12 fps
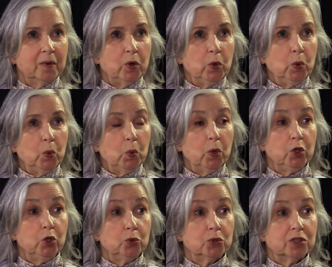who
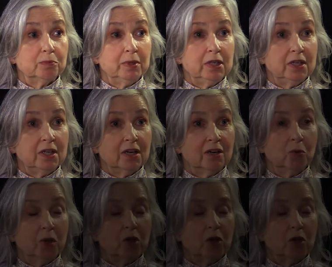used to be, we